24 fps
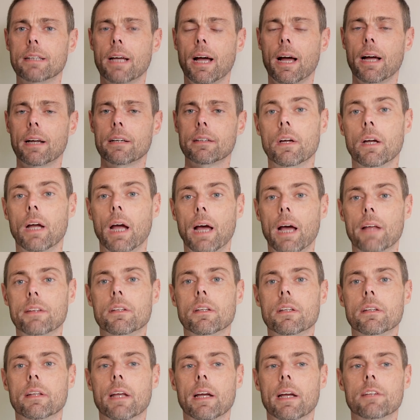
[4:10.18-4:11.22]
that.
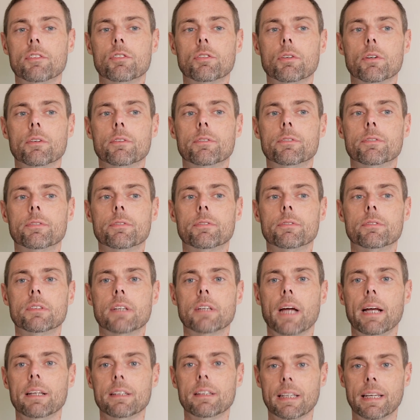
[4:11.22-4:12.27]
And they sort of
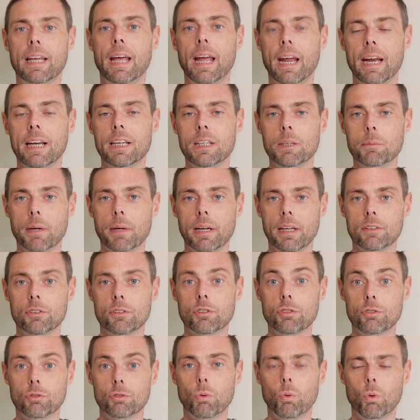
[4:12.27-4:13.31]
take the Candyman
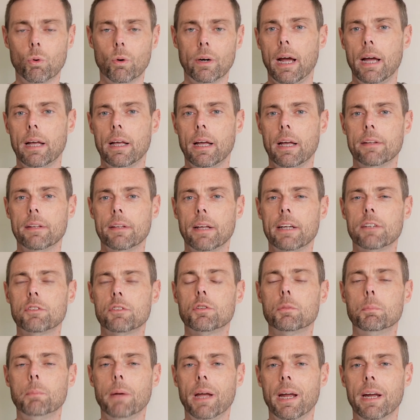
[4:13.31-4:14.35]
story and they
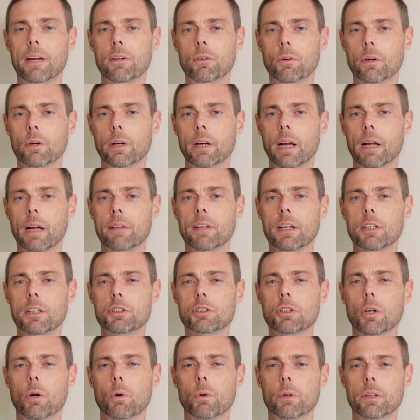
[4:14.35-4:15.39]
expand on it and they
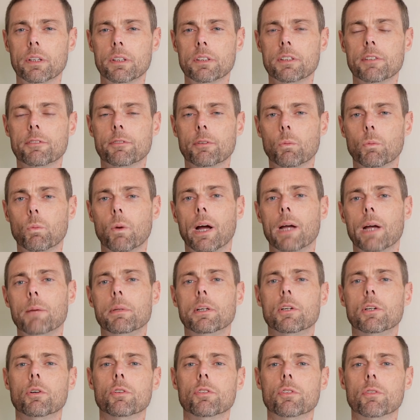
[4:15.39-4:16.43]
show it in a different way
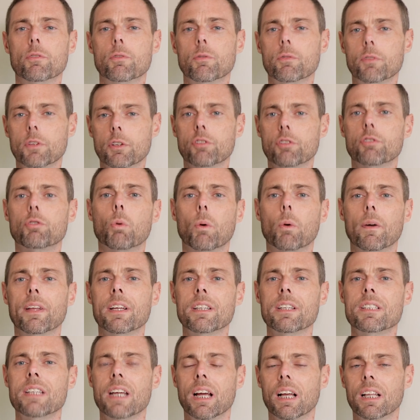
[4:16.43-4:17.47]
because of the story they're
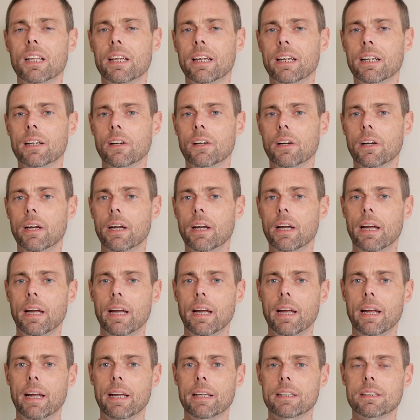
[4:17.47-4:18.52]
telling.
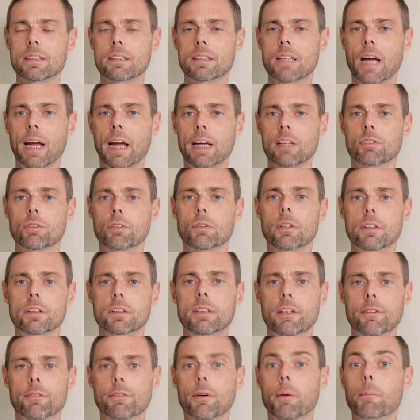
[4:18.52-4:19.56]
It takes on a
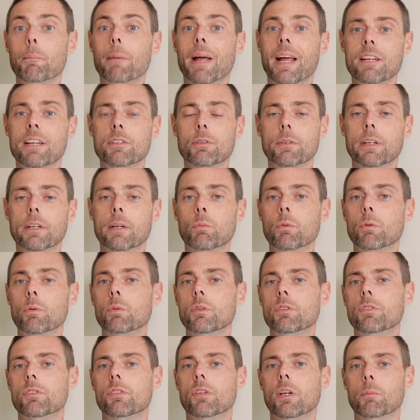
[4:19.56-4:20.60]
different mantle than what
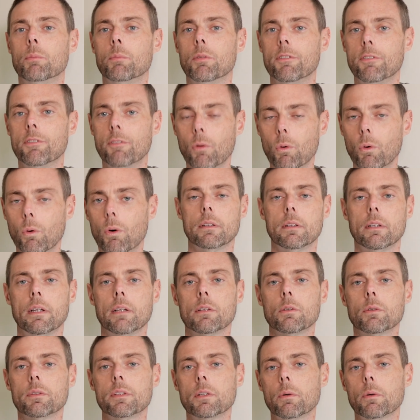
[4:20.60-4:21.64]
we've seen before. Now
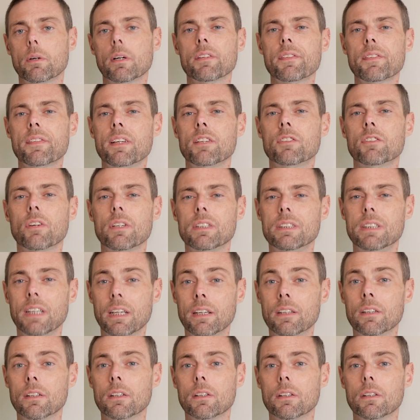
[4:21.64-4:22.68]
look, there are things I
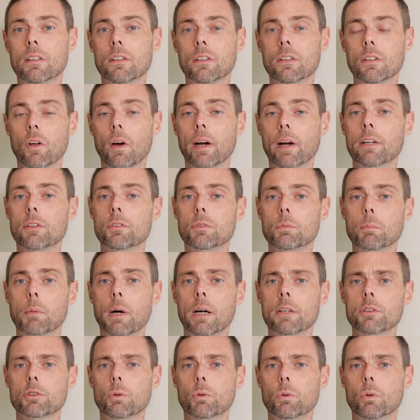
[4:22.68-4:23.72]
didn't like as
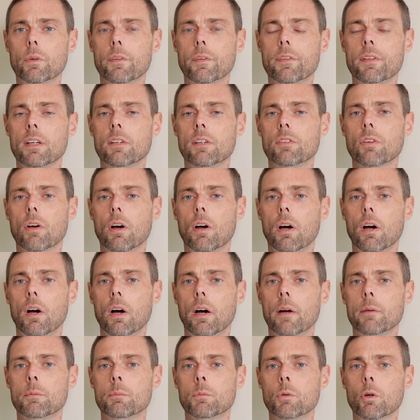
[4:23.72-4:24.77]
much, or things
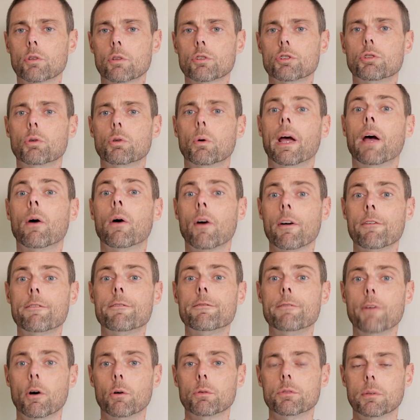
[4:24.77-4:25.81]
I'm not sure how I
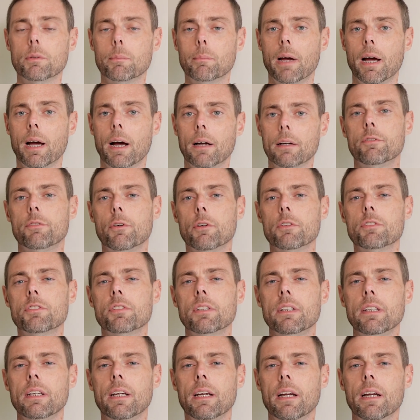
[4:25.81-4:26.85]
felt about.
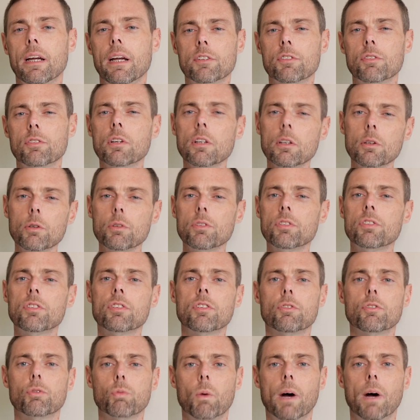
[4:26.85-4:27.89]
Firstly, it sort of loses
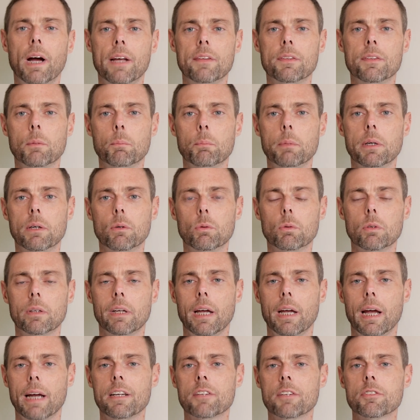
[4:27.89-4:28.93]
its way in the middle.
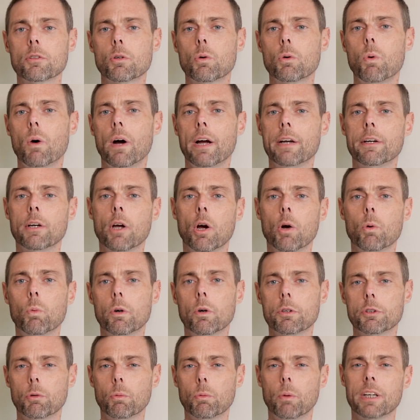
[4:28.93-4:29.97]
It doesn't quite know
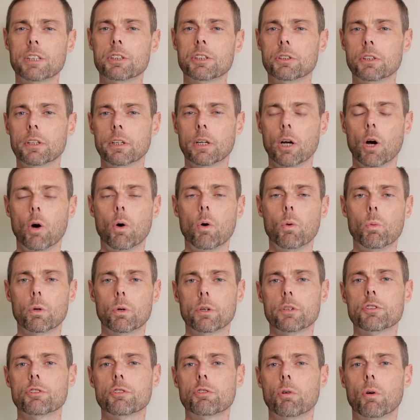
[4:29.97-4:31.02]
what direction to go or what
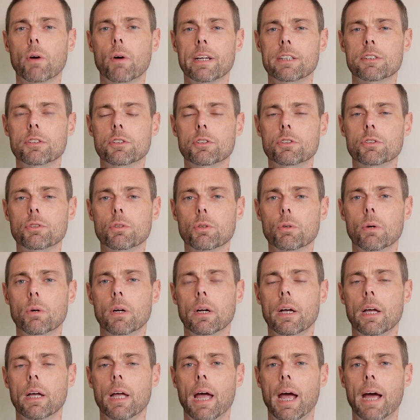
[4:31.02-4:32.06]
it's trying to do,
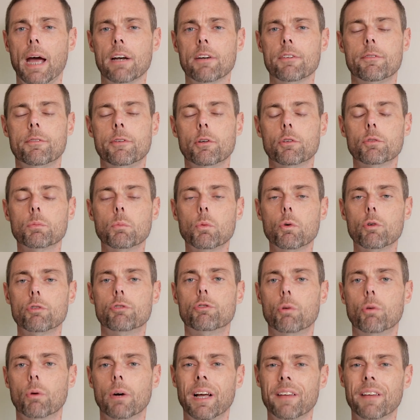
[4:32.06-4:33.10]
and it feels more
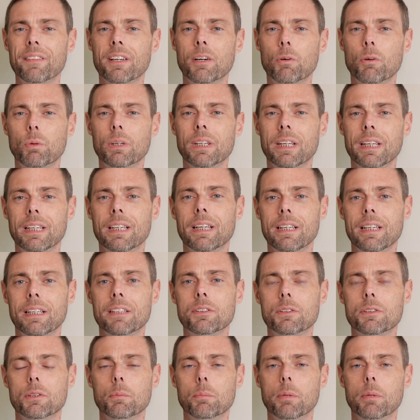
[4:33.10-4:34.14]
drawn out than it really
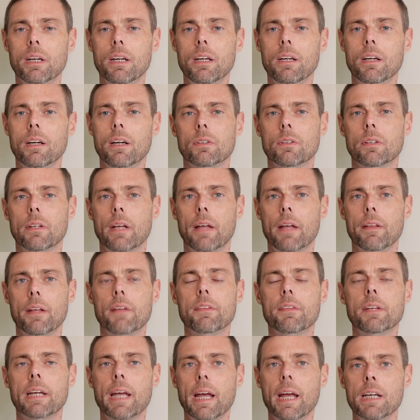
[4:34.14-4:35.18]
needed to be. And
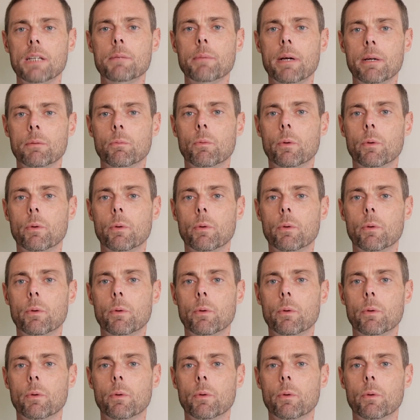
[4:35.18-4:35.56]
the Candyman